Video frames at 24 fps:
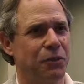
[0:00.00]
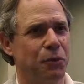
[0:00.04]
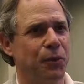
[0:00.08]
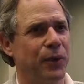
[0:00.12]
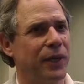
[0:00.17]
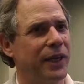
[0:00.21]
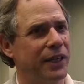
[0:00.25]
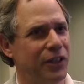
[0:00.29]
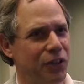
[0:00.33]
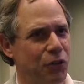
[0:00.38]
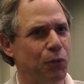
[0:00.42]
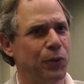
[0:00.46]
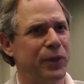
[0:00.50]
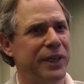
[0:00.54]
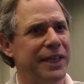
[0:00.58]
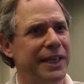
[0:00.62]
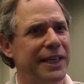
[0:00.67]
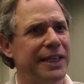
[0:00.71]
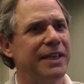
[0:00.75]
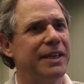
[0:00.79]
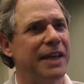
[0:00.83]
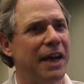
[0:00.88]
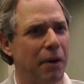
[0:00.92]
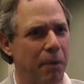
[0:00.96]
do we, do we
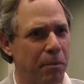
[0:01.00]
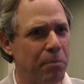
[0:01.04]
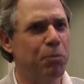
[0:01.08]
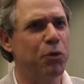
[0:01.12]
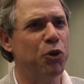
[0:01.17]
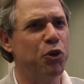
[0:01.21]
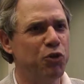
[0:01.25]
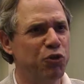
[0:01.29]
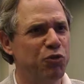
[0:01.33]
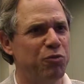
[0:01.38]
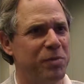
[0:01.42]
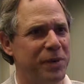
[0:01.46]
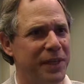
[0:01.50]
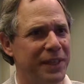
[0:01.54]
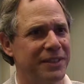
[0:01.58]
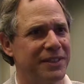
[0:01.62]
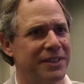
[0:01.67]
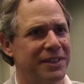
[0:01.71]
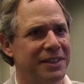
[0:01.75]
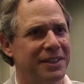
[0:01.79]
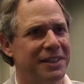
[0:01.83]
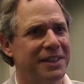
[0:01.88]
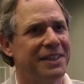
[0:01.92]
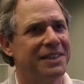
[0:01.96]
need a
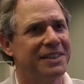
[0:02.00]
movement?